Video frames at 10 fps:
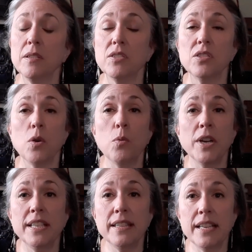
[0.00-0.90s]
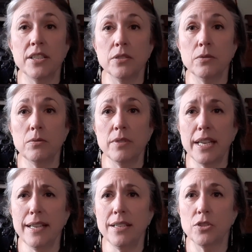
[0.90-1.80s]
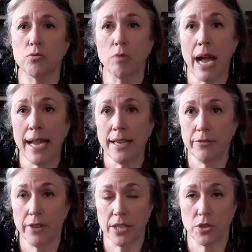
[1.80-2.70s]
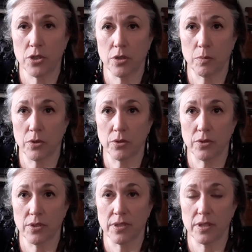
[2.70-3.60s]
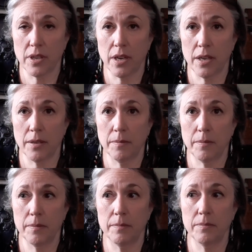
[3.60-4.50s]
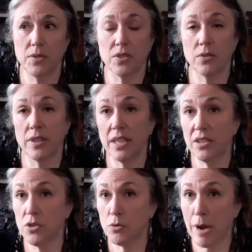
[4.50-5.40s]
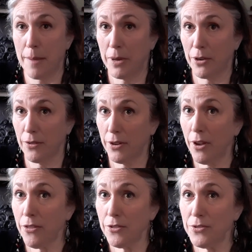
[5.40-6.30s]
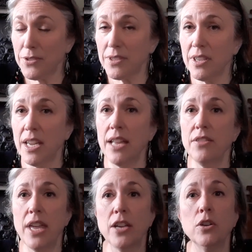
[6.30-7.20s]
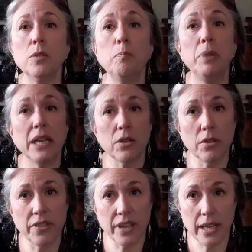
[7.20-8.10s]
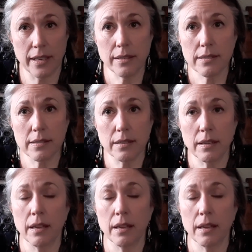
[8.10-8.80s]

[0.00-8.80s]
So what did they do? They dried vegetables. Certain things dry better than others. They could pickle things,